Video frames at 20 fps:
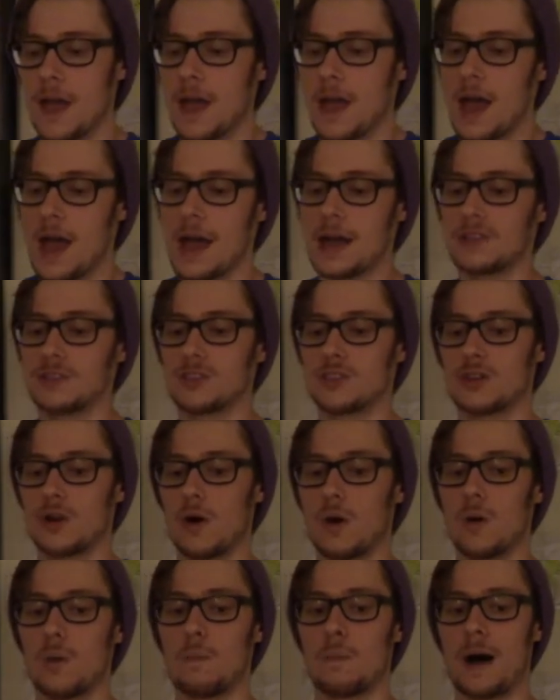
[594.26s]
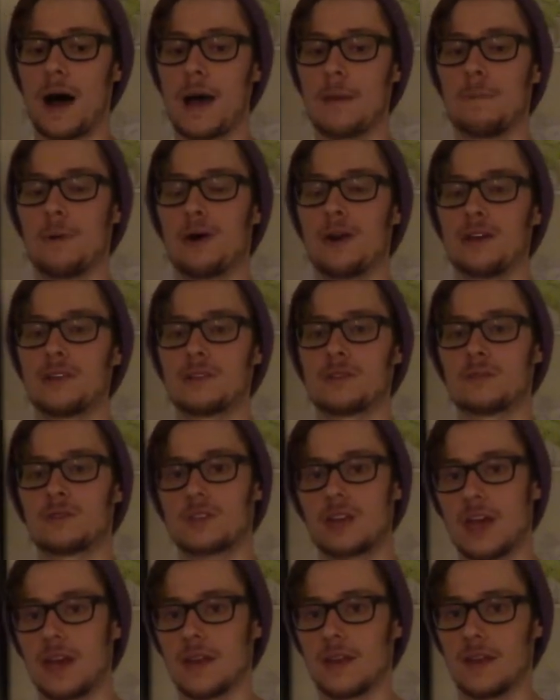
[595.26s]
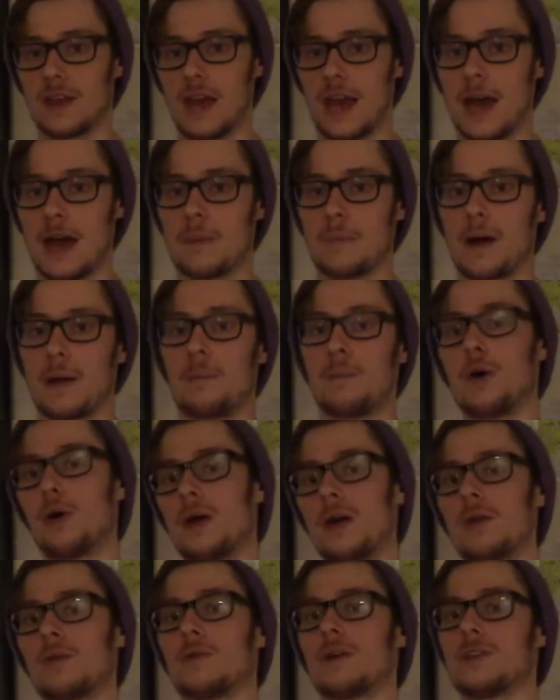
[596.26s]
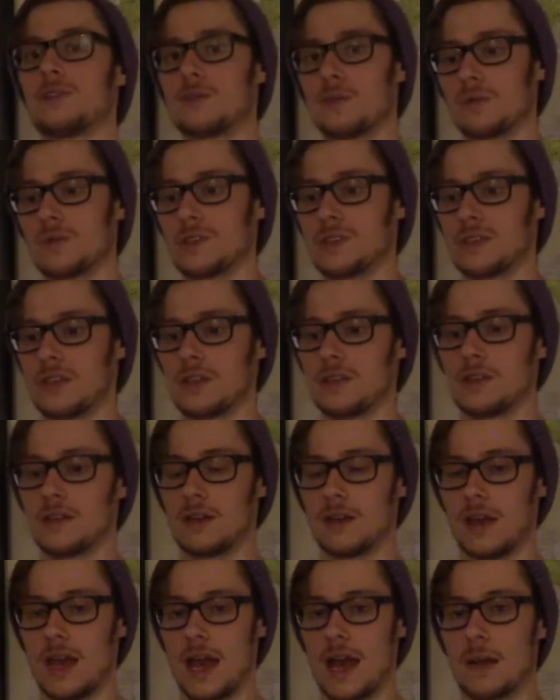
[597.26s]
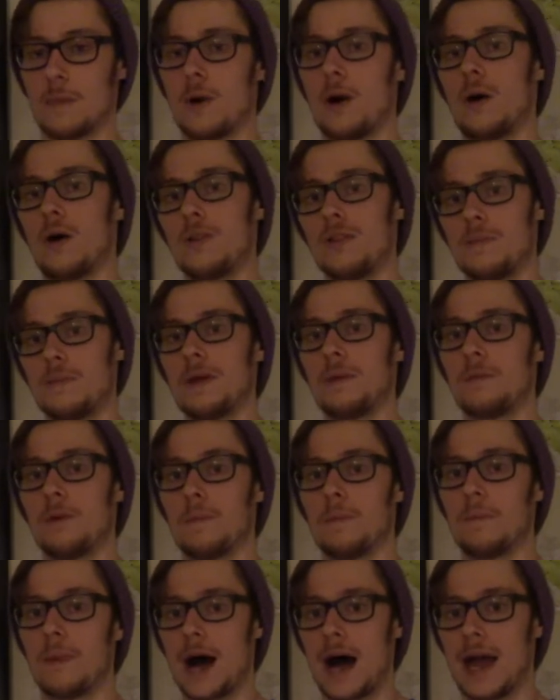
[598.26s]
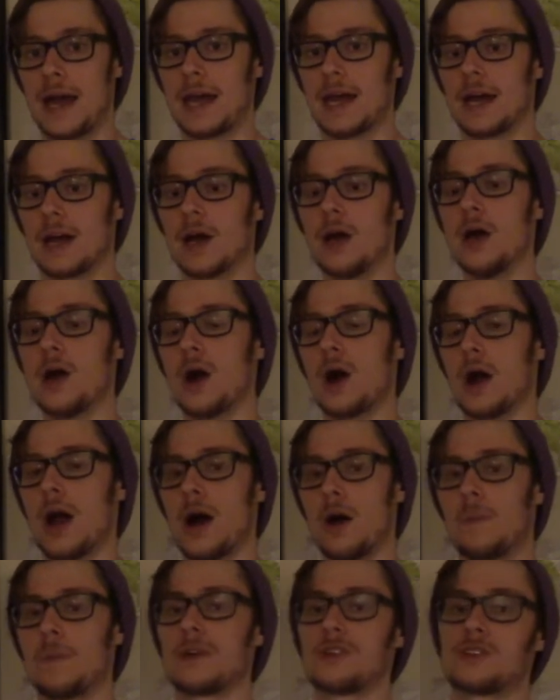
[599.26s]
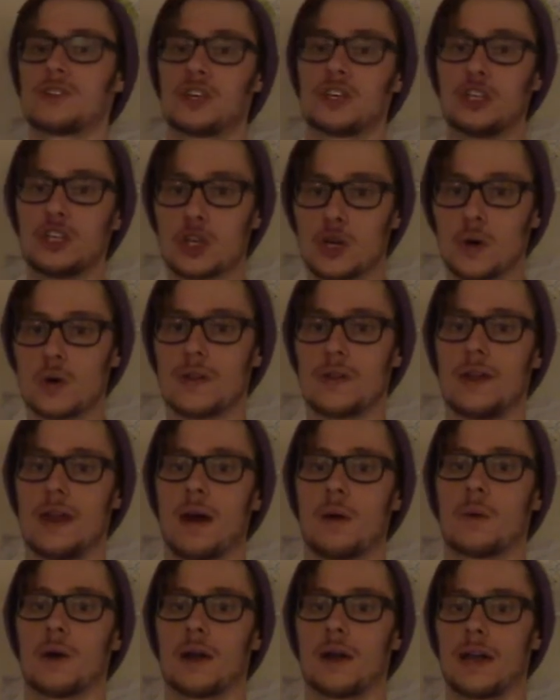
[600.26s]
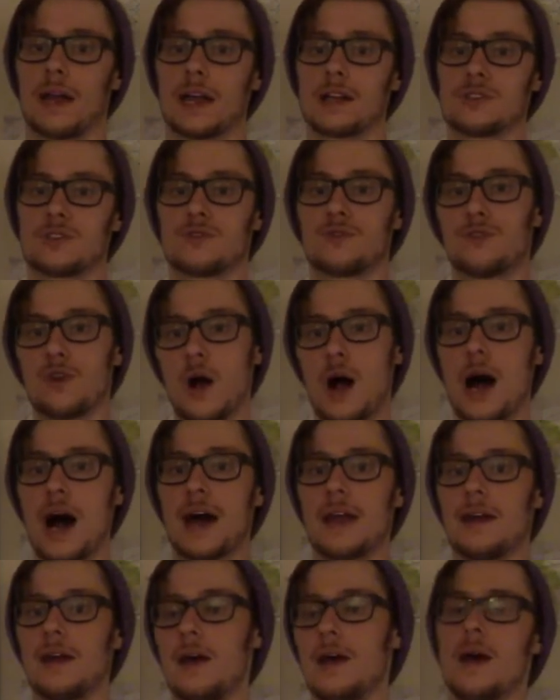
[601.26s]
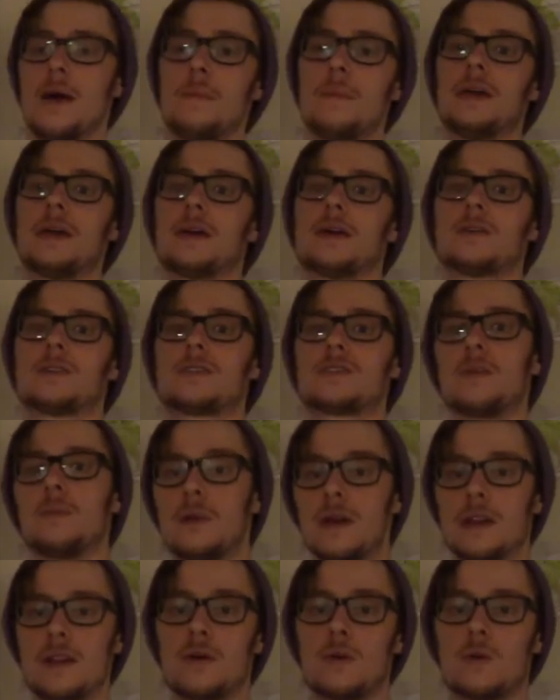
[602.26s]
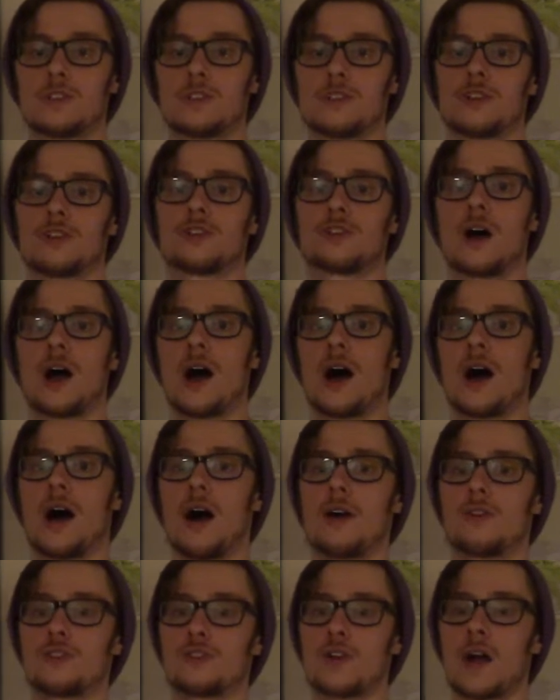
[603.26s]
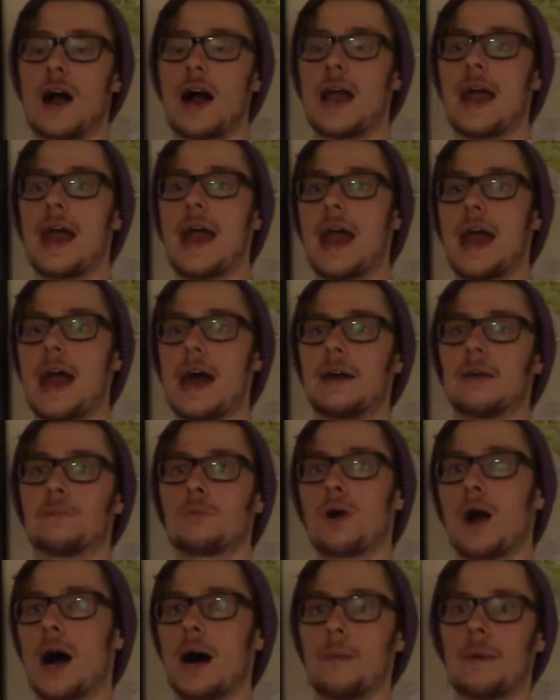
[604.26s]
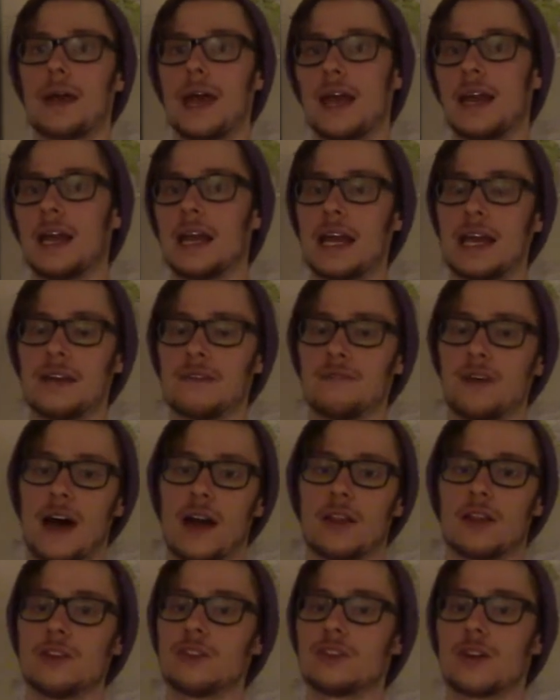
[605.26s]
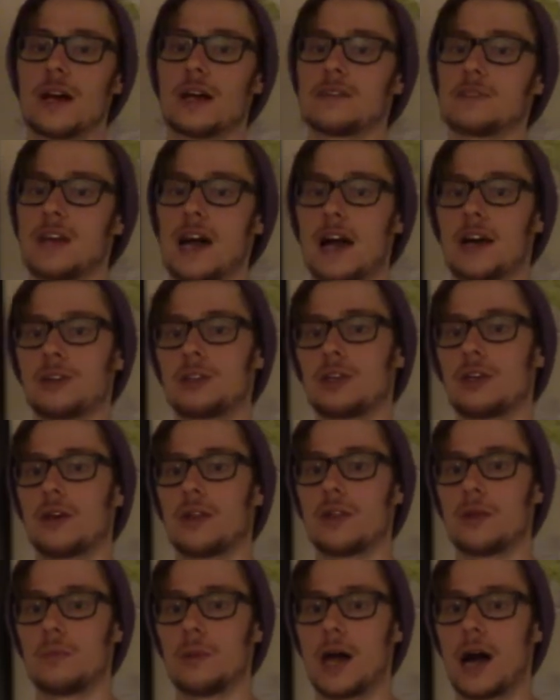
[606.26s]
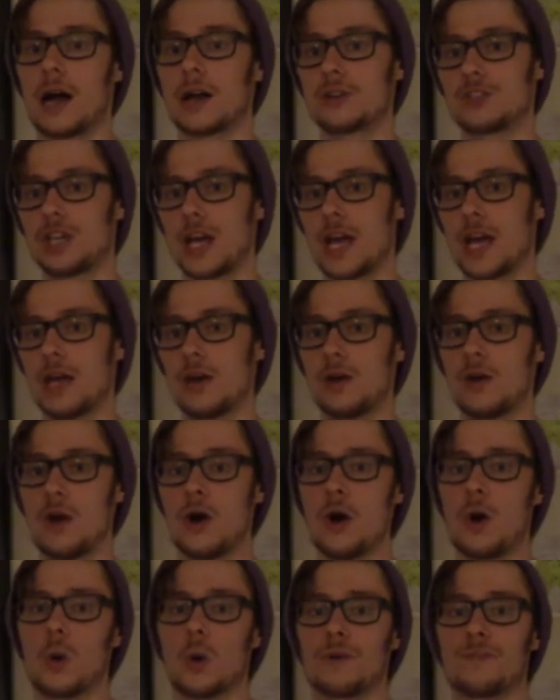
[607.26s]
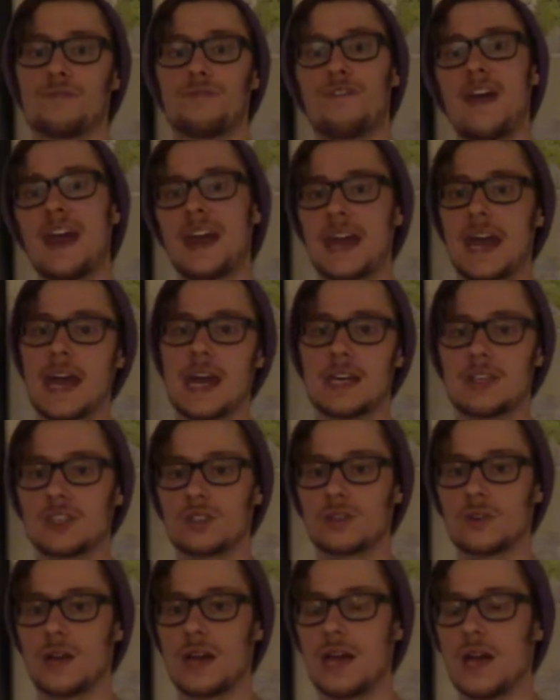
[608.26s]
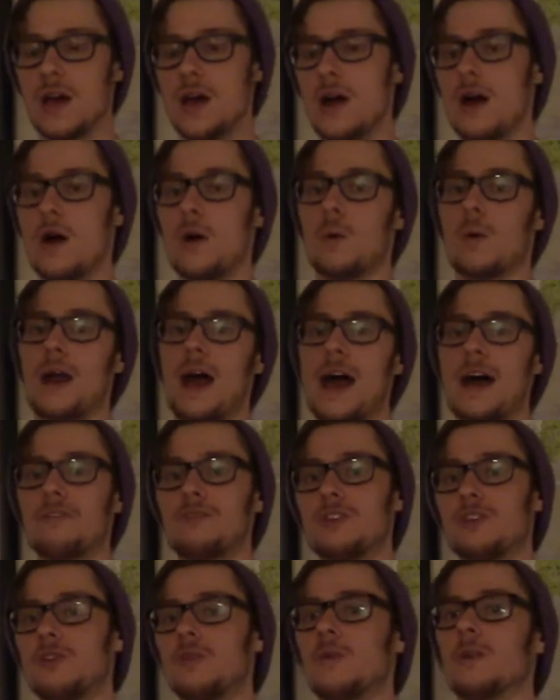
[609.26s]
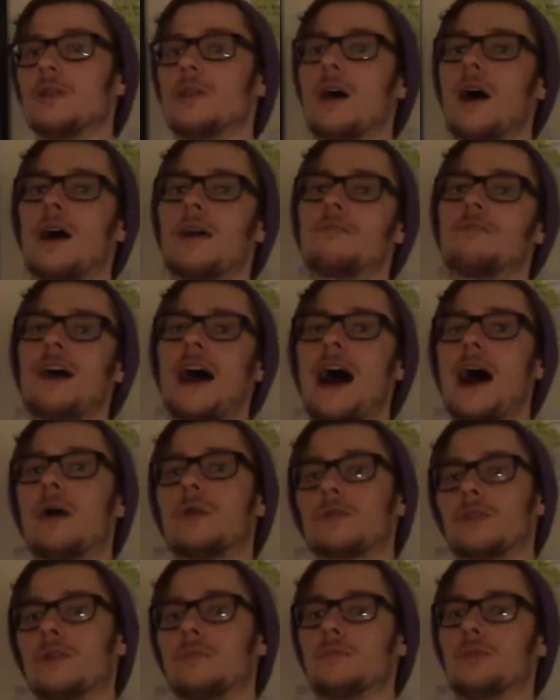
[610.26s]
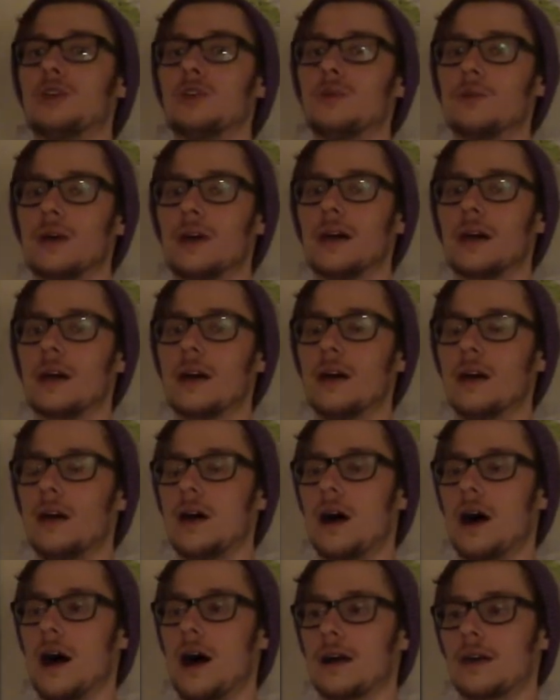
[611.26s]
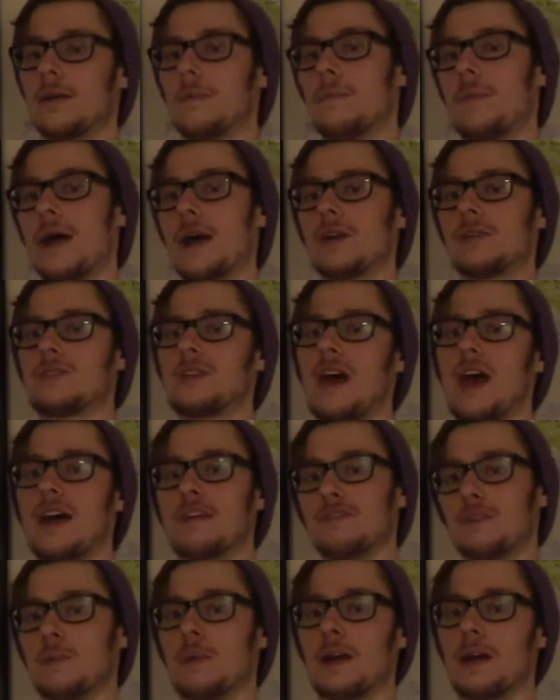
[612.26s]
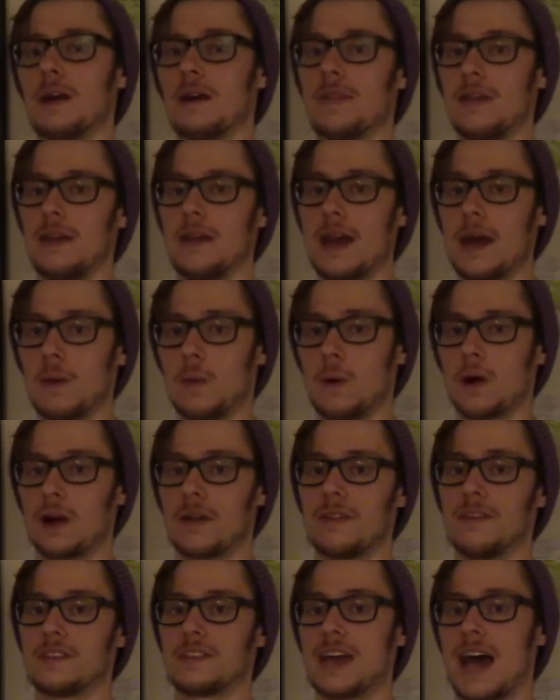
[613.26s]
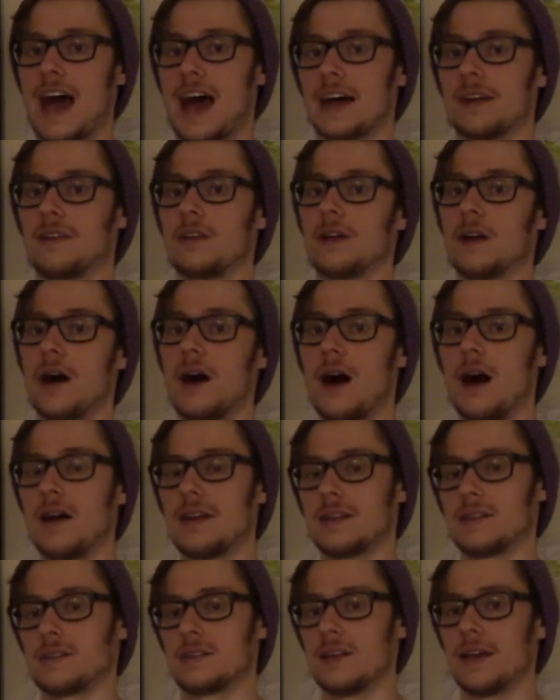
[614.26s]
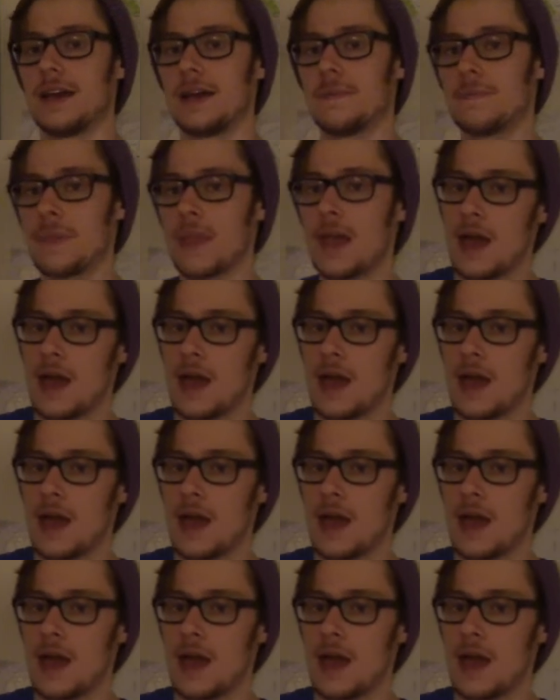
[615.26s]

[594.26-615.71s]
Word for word: And so by putting some skin in the game, by putting resources into the game, all the people mining are helping secure the network against fraud. Because somebody that to try, try and propagate an invalid transaction on the blockchain or fake history would have to do a lot of out computing uh, compared to everybody on the network that's acting honestly.